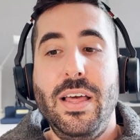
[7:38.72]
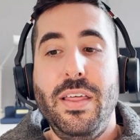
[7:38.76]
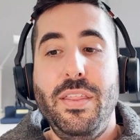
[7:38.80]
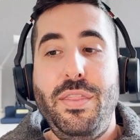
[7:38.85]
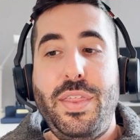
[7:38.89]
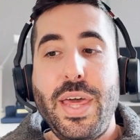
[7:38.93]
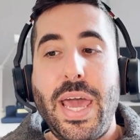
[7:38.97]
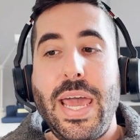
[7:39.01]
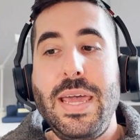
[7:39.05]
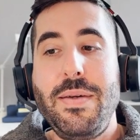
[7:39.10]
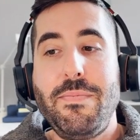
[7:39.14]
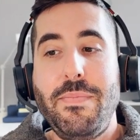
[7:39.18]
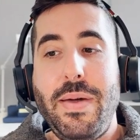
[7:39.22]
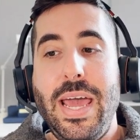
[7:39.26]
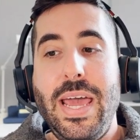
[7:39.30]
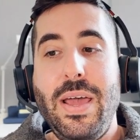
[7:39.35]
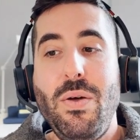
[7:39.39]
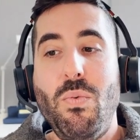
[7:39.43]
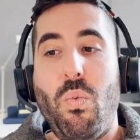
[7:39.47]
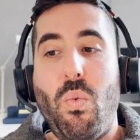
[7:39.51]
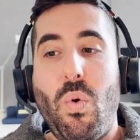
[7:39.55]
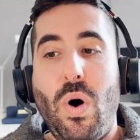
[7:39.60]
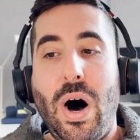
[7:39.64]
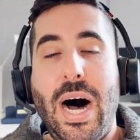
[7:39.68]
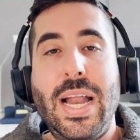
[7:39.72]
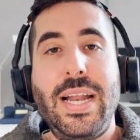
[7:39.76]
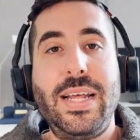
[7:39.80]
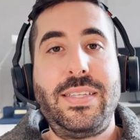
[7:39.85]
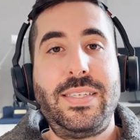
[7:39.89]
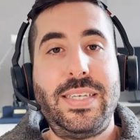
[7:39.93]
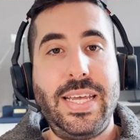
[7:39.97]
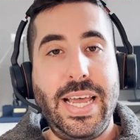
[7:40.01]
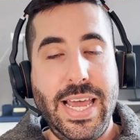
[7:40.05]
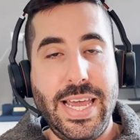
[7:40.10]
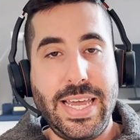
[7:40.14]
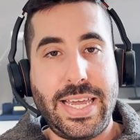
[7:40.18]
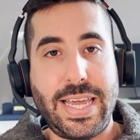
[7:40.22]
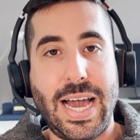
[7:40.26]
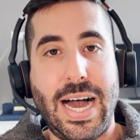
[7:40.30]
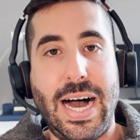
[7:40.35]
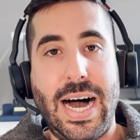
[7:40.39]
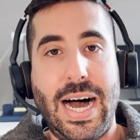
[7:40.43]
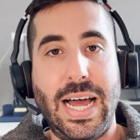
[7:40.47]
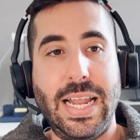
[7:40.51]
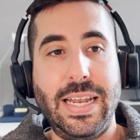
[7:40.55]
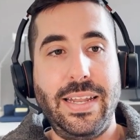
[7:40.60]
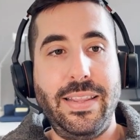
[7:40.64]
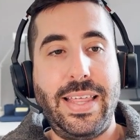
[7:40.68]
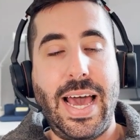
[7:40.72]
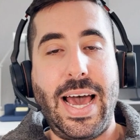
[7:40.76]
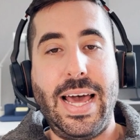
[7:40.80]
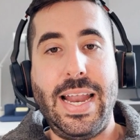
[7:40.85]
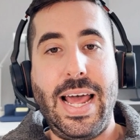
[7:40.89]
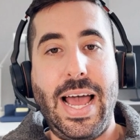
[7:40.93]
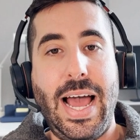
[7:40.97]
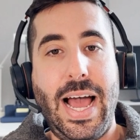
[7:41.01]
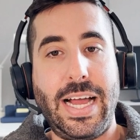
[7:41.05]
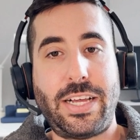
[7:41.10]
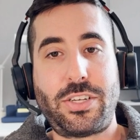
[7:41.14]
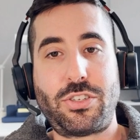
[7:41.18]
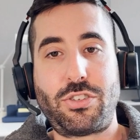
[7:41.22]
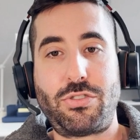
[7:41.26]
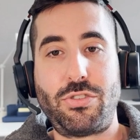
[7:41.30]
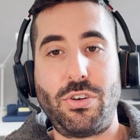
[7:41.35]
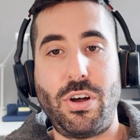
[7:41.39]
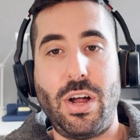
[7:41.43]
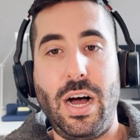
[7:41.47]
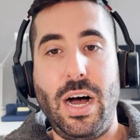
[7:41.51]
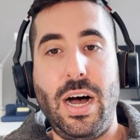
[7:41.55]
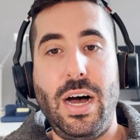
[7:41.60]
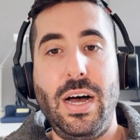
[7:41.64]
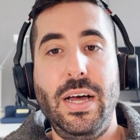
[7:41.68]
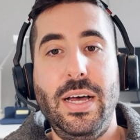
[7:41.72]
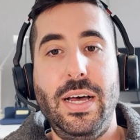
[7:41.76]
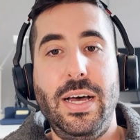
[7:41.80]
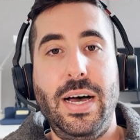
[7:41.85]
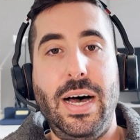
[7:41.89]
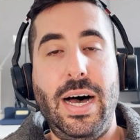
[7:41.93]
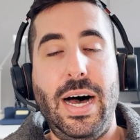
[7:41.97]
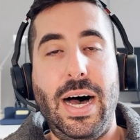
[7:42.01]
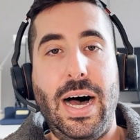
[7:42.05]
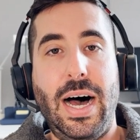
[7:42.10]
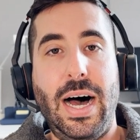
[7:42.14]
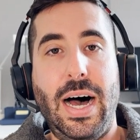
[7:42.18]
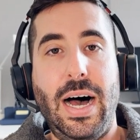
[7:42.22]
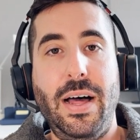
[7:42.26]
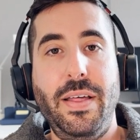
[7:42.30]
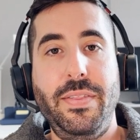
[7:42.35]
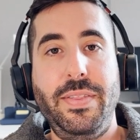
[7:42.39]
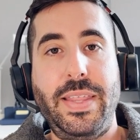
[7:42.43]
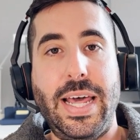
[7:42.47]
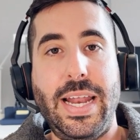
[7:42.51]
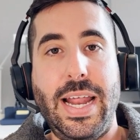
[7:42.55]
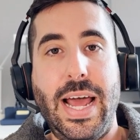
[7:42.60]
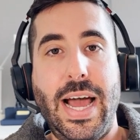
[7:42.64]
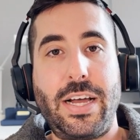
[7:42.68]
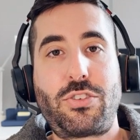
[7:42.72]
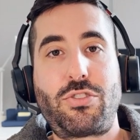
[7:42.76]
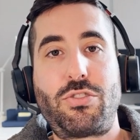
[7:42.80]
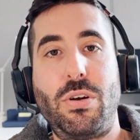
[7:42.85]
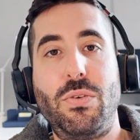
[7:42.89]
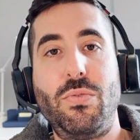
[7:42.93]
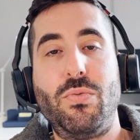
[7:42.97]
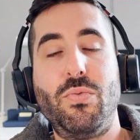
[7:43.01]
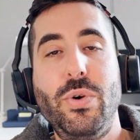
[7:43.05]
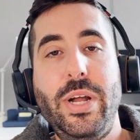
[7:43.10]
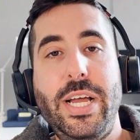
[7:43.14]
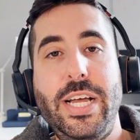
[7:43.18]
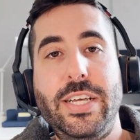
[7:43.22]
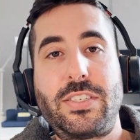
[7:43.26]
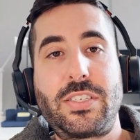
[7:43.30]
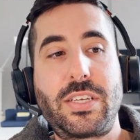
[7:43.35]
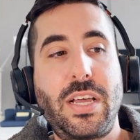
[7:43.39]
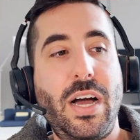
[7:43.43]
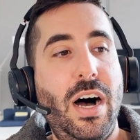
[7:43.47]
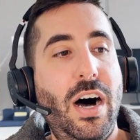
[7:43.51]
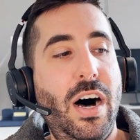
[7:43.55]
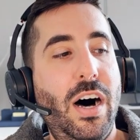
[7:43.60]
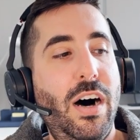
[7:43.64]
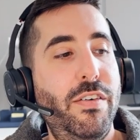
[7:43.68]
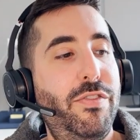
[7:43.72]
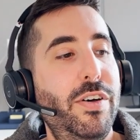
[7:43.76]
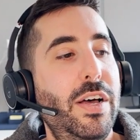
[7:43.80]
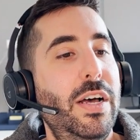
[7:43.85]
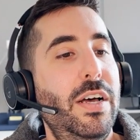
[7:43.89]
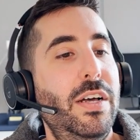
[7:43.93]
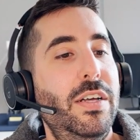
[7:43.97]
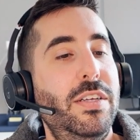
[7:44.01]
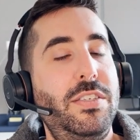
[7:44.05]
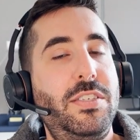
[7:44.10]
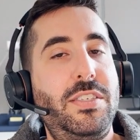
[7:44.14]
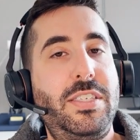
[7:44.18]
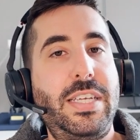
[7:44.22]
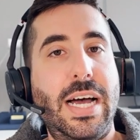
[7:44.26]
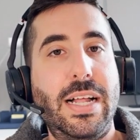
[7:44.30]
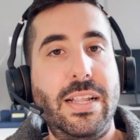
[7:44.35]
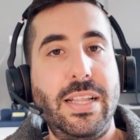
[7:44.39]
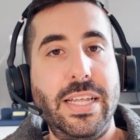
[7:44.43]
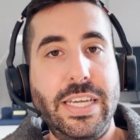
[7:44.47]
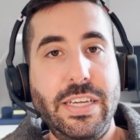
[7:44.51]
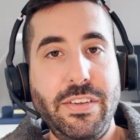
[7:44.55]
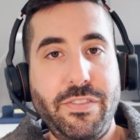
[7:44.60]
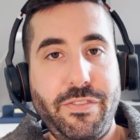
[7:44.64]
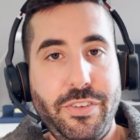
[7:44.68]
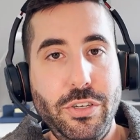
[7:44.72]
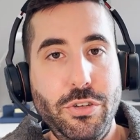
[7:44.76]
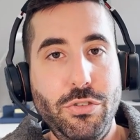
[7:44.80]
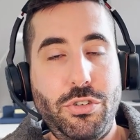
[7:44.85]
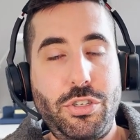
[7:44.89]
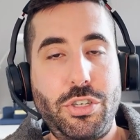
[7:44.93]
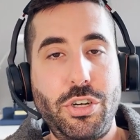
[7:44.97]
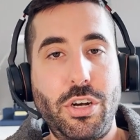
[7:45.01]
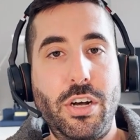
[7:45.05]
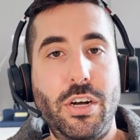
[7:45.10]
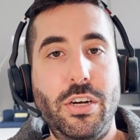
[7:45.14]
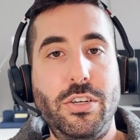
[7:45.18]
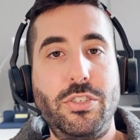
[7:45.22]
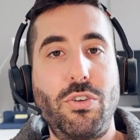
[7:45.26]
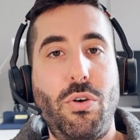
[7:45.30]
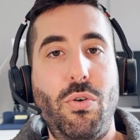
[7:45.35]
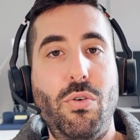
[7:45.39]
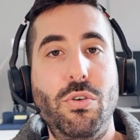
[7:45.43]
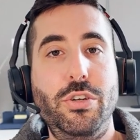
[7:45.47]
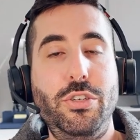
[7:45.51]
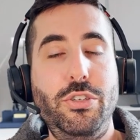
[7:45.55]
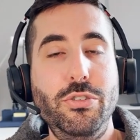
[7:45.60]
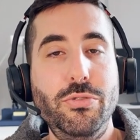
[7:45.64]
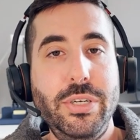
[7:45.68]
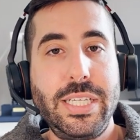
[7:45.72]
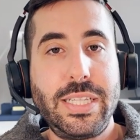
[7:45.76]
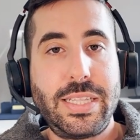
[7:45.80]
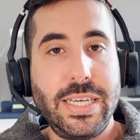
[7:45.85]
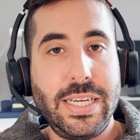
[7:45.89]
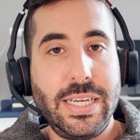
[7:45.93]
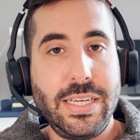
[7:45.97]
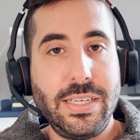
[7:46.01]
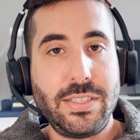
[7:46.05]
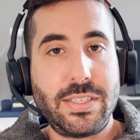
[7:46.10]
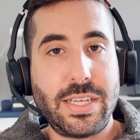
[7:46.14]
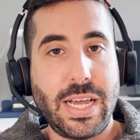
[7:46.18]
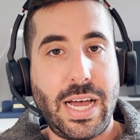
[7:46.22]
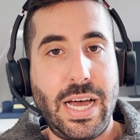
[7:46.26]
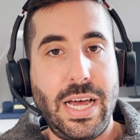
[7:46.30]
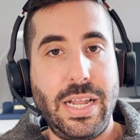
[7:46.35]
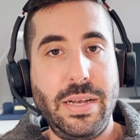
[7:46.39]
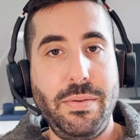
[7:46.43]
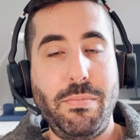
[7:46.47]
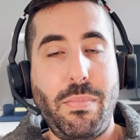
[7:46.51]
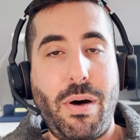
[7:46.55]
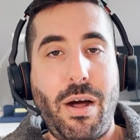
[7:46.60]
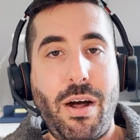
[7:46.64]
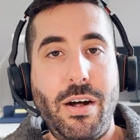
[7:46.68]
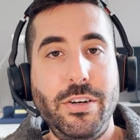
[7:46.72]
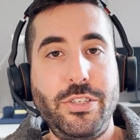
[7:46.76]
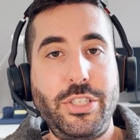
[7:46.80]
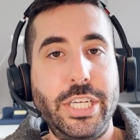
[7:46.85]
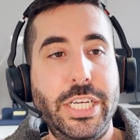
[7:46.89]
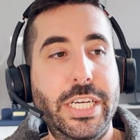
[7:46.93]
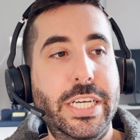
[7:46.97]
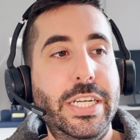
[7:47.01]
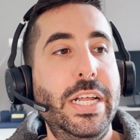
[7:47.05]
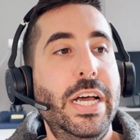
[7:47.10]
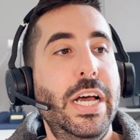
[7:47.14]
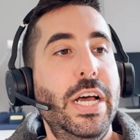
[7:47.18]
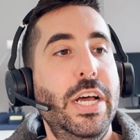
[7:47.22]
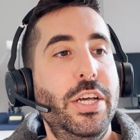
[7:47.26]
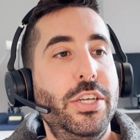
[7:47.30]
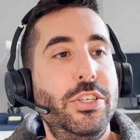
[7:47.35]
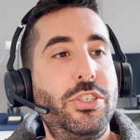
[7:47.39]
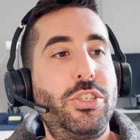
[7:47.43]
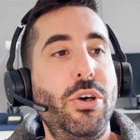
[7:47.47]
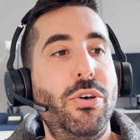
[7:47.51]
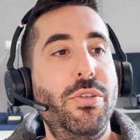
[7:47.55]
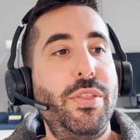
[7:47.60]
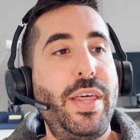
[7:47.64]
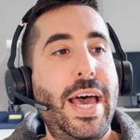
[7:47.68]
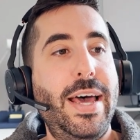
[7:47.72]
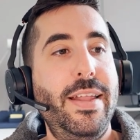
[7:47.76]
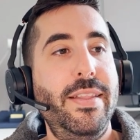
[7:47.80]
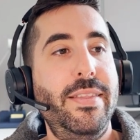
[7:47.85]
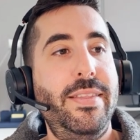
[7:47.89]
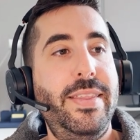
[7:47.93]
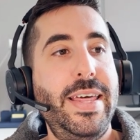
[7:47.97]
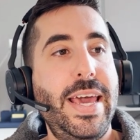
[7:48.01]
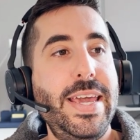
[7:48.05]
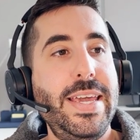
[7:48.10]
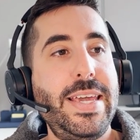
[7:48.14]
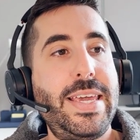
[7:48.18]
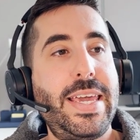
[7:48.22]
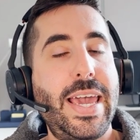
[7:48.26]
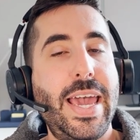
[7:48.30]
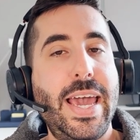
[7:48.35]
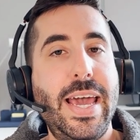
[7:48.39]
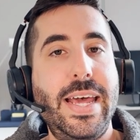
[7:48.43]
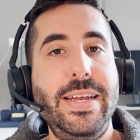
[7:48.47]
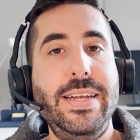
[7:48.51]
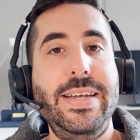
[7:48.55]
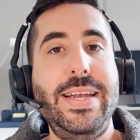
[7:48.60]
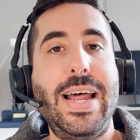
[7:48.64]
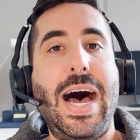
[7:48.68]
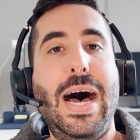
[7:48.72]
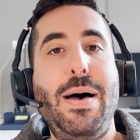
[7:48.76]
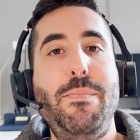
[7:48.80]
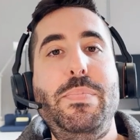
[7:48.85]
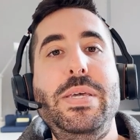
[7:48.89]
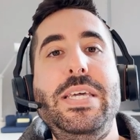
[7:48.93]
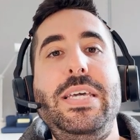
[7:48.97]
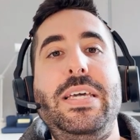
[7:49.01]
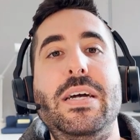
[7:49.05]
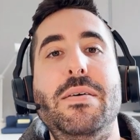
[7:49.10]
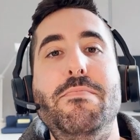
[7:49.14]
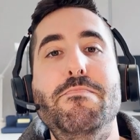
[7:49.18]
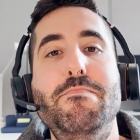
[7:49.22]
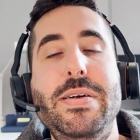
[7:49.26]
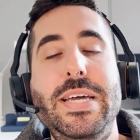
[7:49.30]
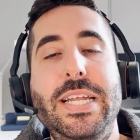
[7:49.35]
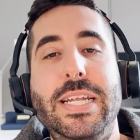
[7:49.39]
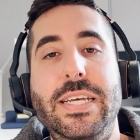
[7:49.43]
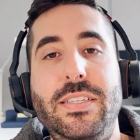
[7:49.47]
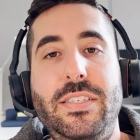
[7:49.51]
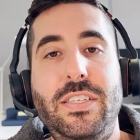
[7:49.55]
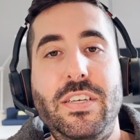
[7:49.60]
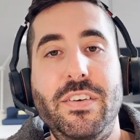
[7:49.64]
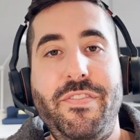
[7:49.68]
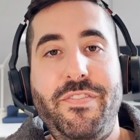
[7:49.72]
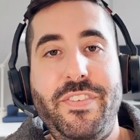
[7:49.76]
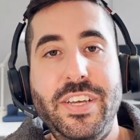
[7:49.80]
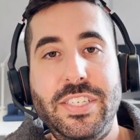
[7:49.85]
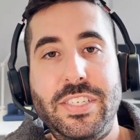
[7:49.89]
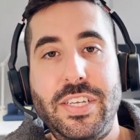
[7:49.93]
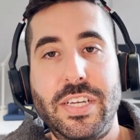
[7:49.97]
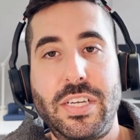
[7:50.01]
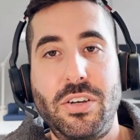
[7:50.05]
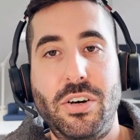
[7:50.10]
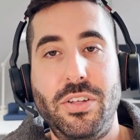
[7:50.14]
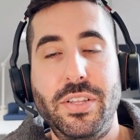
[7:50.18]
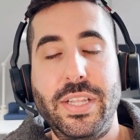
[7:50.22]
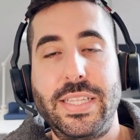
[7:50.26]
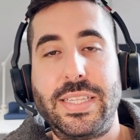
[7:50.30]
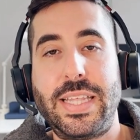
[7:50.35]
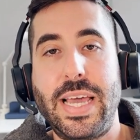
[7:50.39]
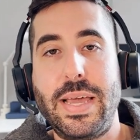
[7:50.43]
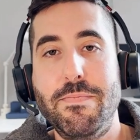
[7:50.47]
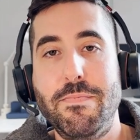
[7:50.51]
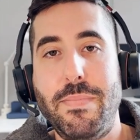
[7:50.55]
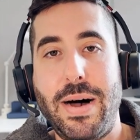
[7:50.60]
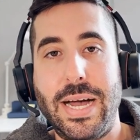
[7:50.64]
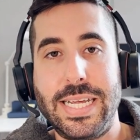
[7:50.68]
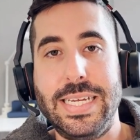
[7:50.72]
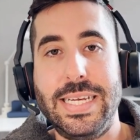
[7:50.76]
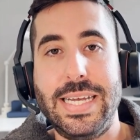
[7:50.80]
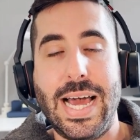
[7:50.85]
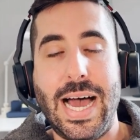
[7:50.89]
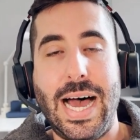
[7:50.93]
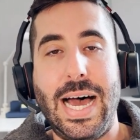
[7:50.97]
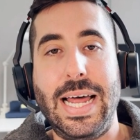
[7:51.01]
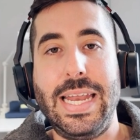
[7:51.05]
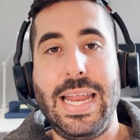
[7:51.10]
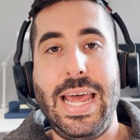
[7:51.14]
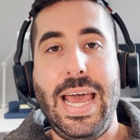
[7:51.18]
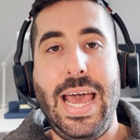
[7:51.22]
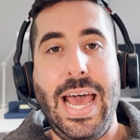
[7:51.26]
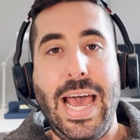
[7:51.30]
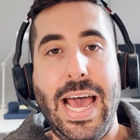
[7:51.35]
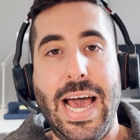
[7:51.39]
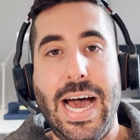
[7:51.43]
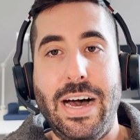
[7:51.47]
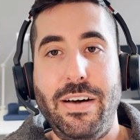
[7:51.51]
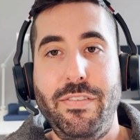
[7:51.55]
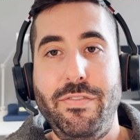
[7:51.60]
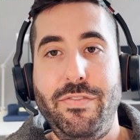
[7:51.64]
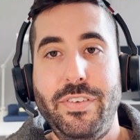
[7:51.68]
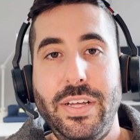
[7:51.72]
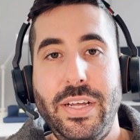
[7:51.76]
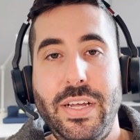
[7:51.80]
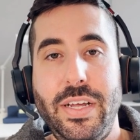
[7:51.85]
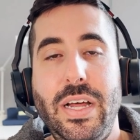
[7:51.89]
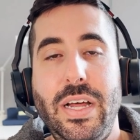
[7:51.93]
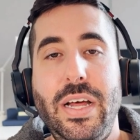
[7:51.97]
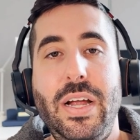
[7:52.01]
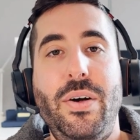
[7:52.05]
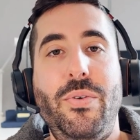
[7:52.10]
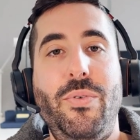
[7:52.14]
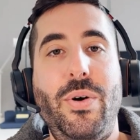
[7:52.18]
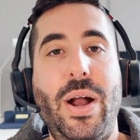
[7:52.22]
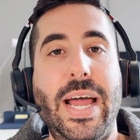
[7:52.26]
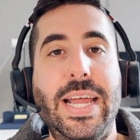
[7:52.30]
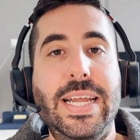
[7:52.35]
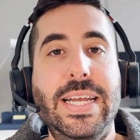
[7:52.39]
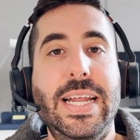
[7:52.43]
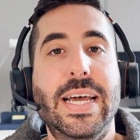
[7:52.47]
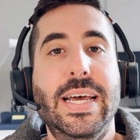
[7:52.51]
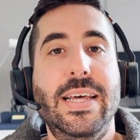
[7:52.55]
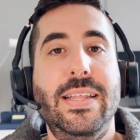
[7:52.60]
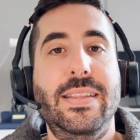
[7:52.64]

they may want to take on that extra risk of selling futures or doing things on margin so that they can not be committed to physical that they might not have, right?